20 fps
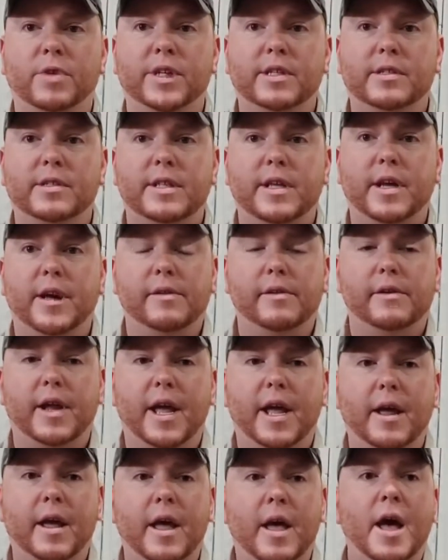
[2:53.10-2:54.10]
reels the other
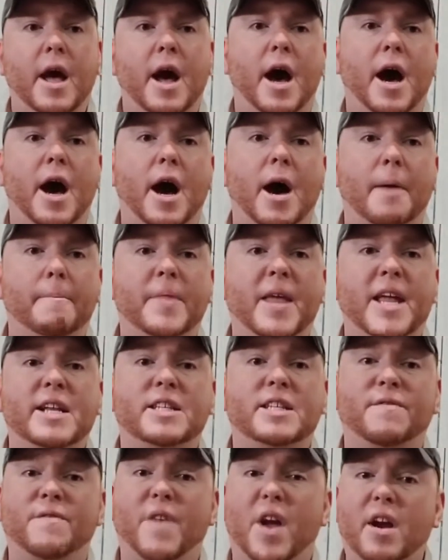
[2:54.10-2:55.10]
day.
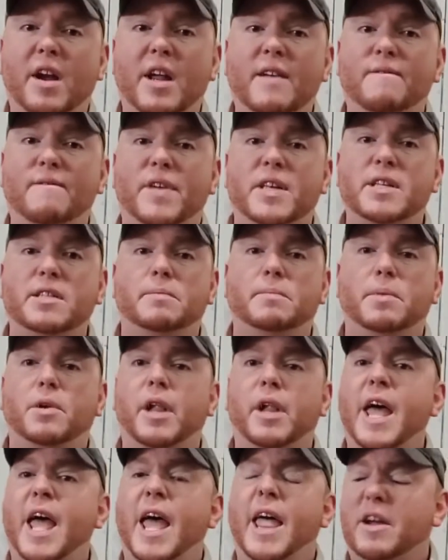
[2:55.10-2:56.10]
It is very
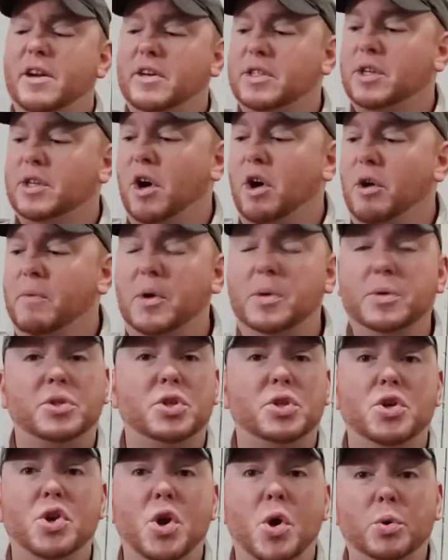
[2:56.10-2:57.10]
invisible. There's
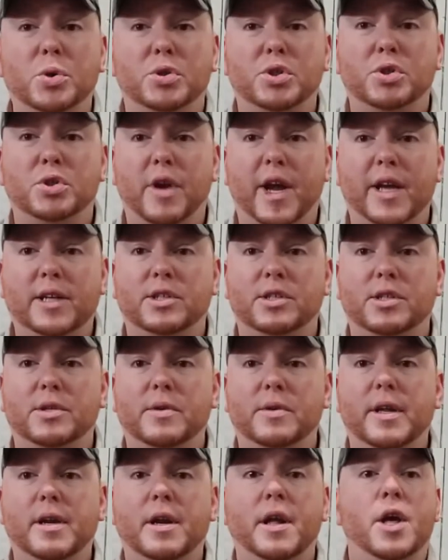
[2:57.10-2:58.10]
almost no stretch
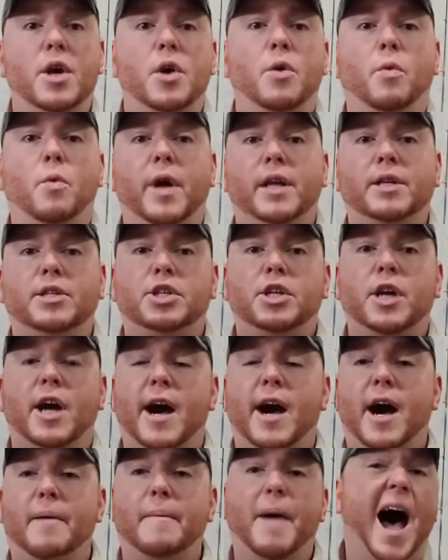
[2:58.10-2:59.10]
to it, which
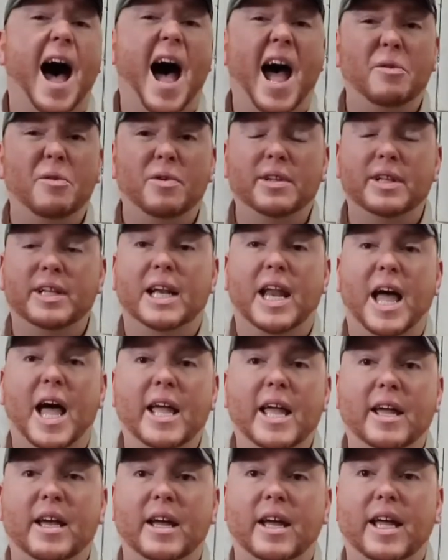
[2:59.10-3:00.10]
I really
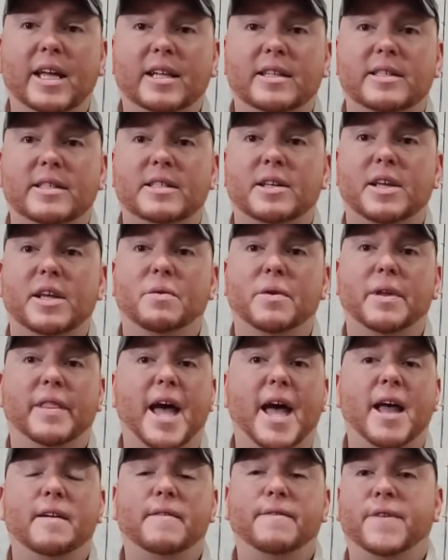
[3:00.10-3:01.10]
like.
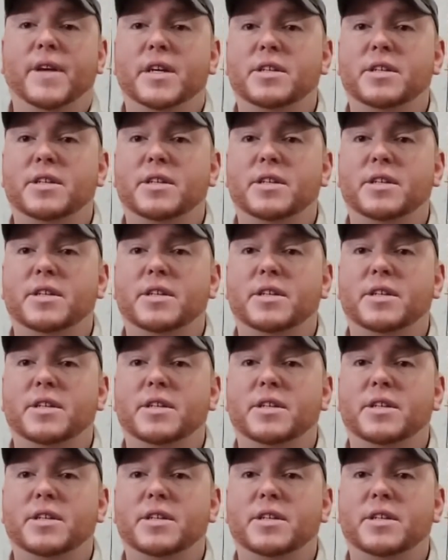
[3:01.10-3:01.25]
When that